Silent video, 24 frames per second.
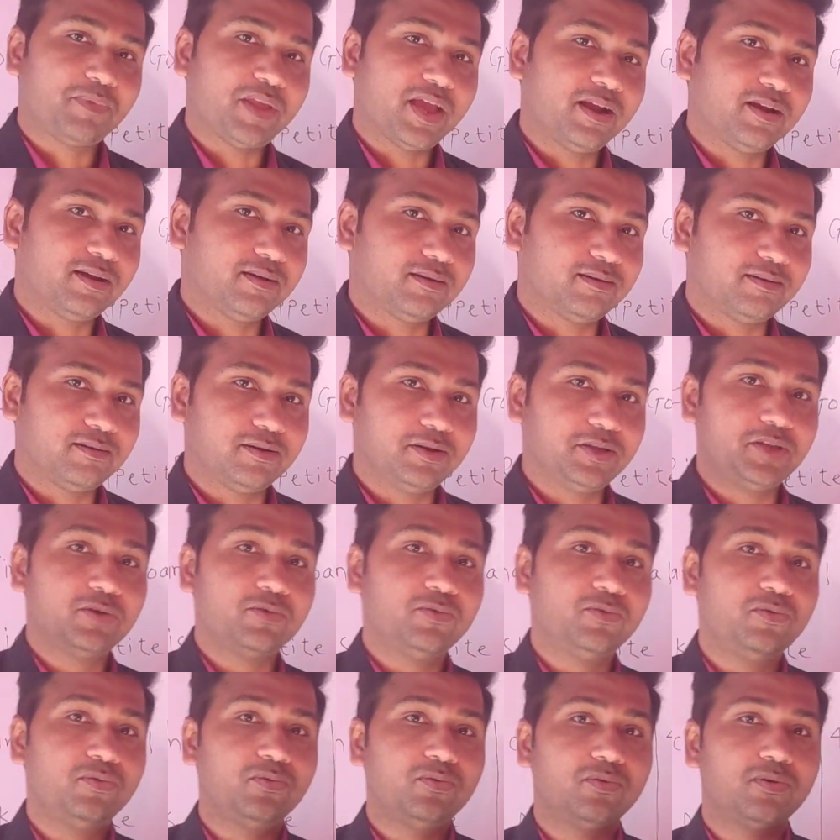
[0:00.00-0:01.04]
And
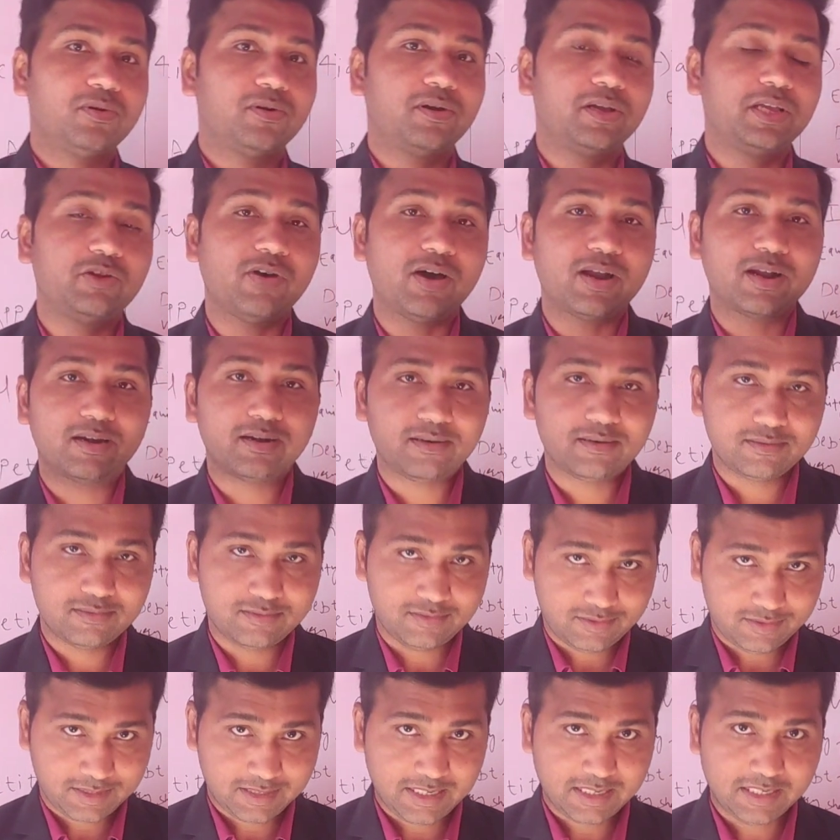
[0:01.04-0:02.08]

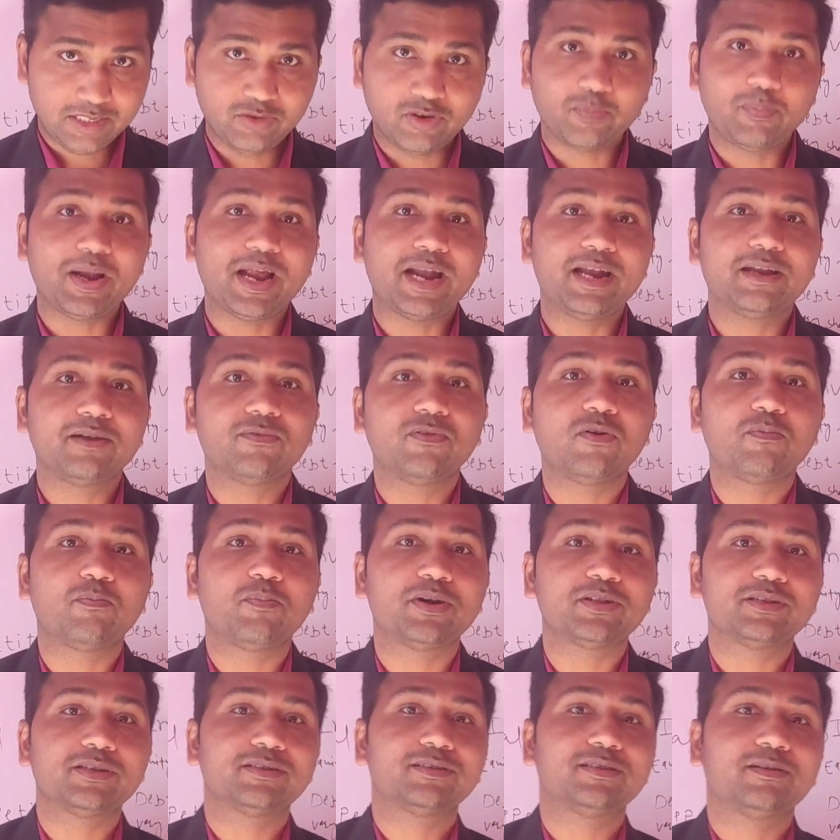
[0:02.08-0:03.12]
you're planning for
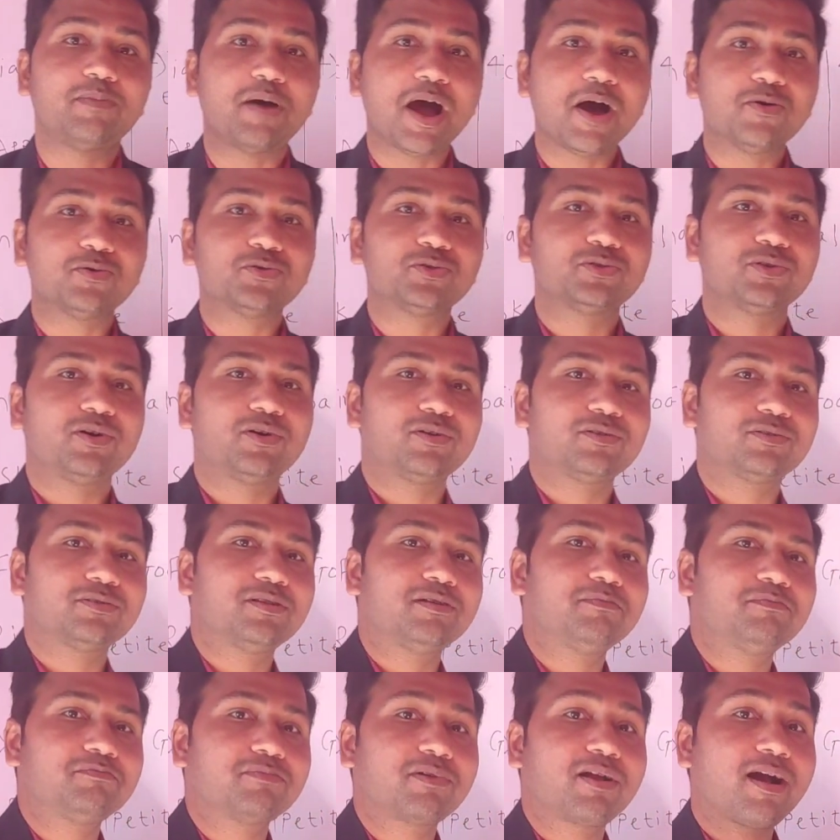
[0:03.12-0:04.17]
purchase some house or
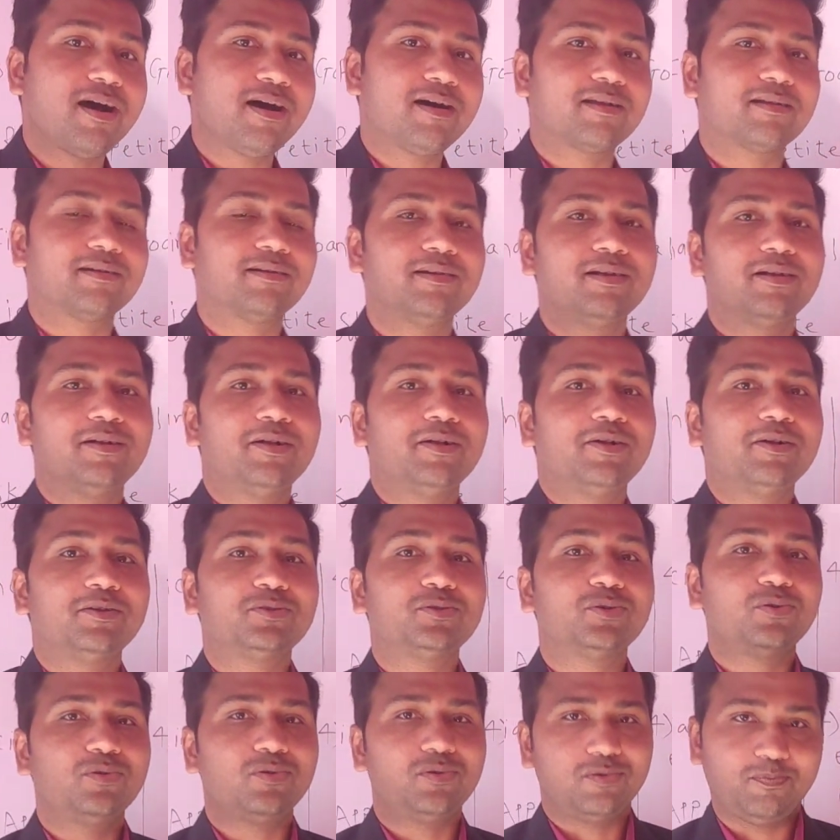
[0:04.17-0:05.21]
some car.
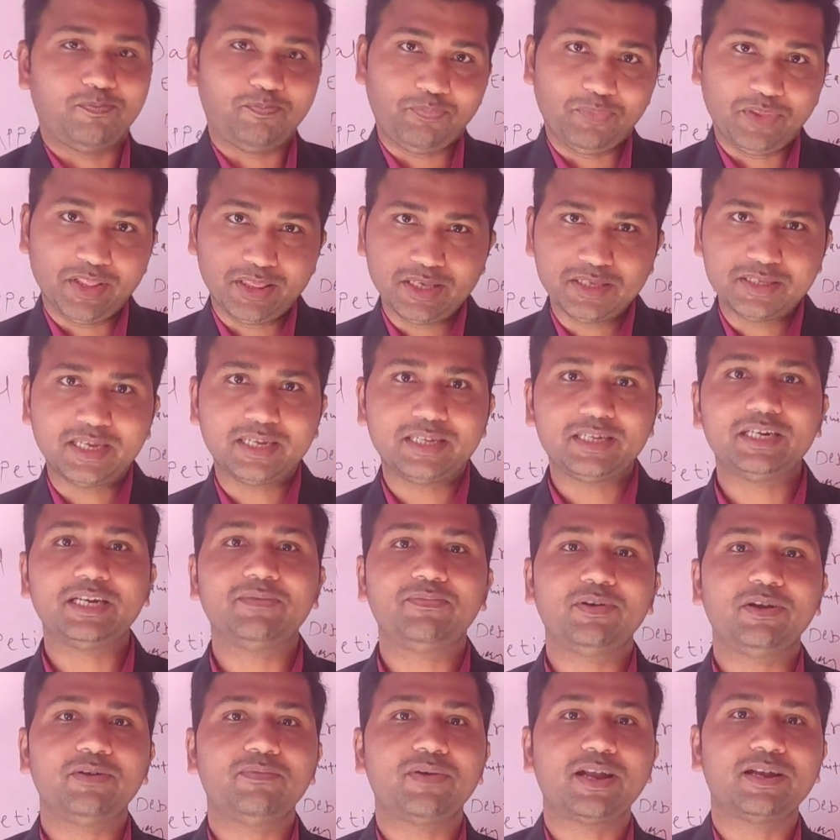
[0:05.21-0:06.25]
So these are the
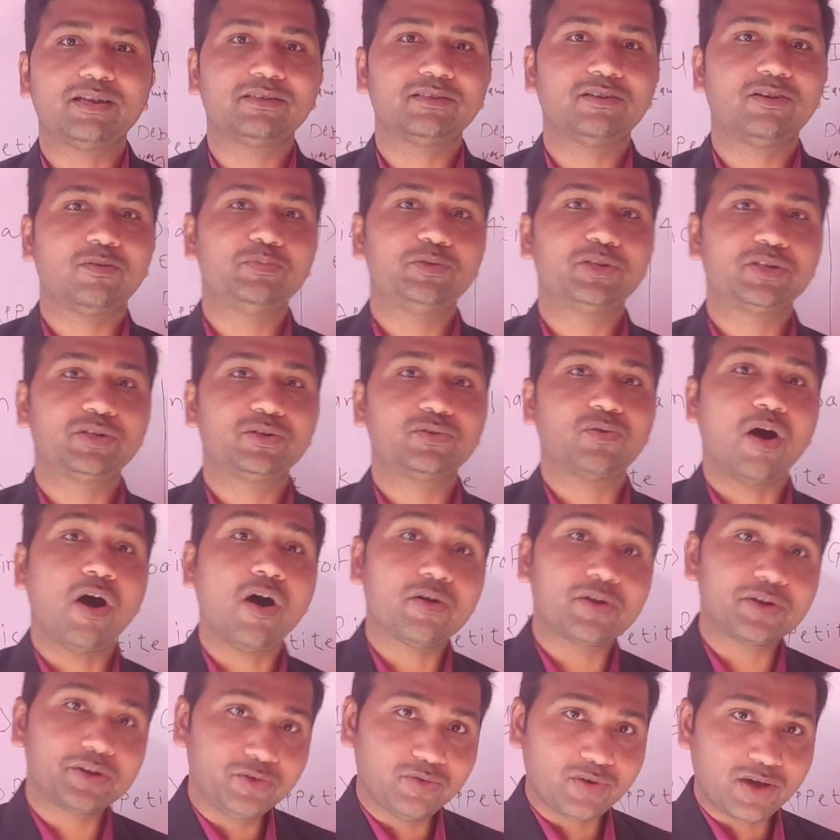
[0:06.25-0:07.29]
different financial objective.
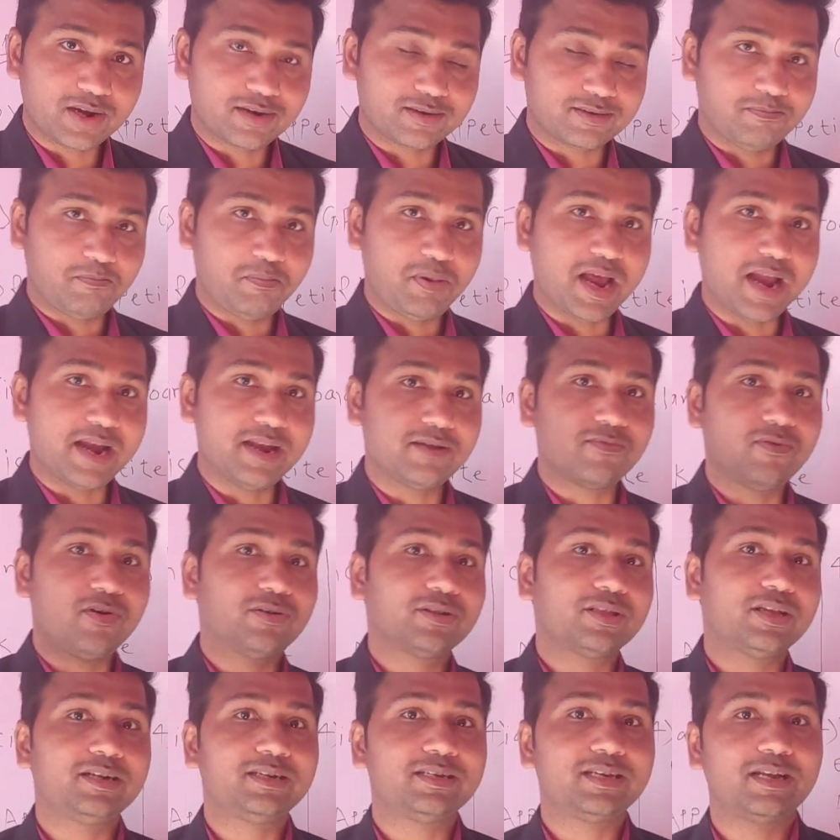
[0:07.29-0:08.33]
Or you are planning
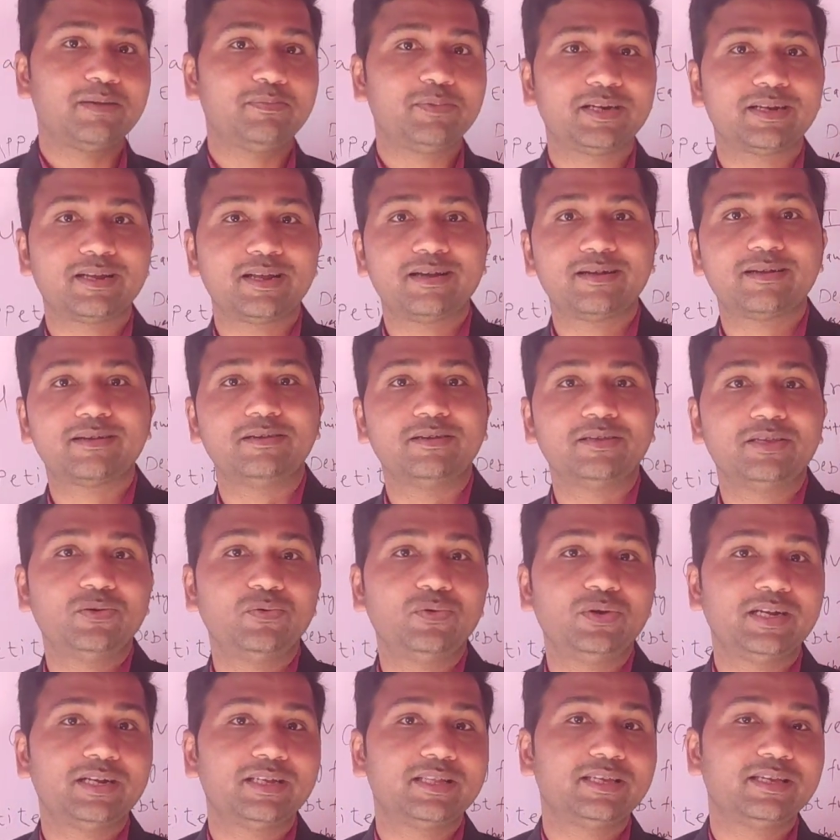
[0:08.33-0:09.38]
for the retirement and
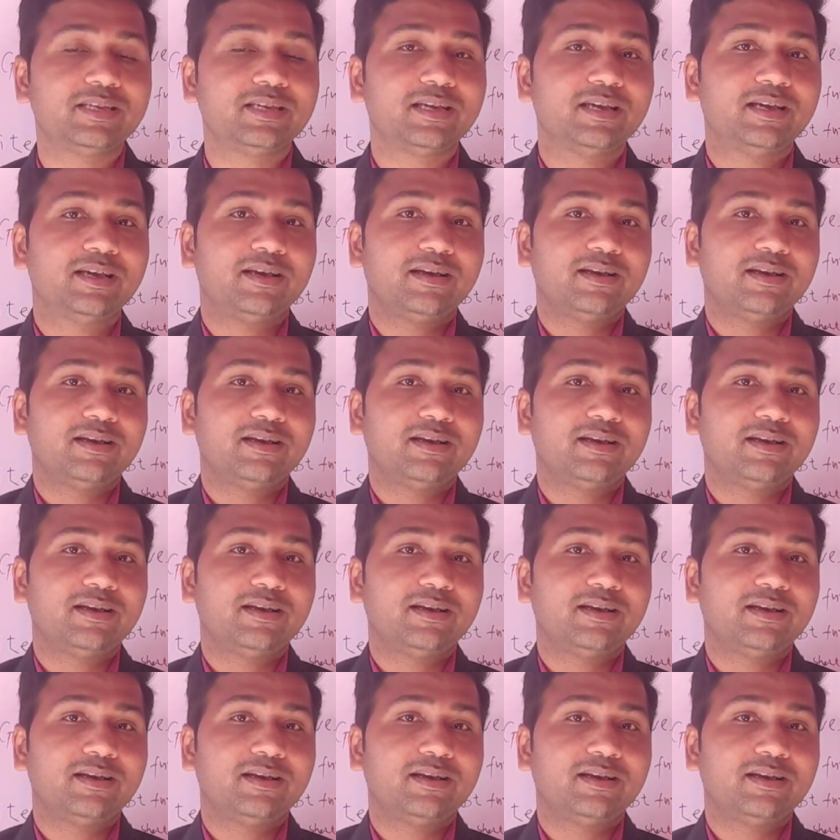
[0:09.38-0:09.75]
you need the